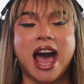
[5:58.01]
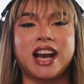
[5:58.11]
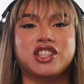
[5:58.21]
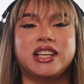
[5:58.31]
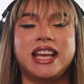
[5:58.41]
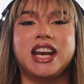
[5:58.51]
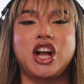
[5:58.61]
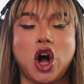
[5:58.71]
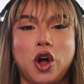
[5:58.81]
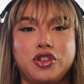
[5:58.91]
actually
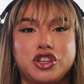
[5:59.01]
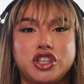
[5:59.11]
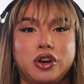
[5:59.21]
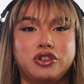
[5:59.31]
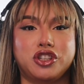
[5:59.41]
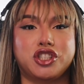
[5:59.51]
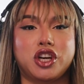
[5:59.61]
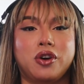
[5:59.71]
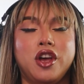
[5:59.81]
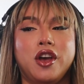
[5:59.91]
getting on the show to
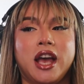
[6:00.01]
show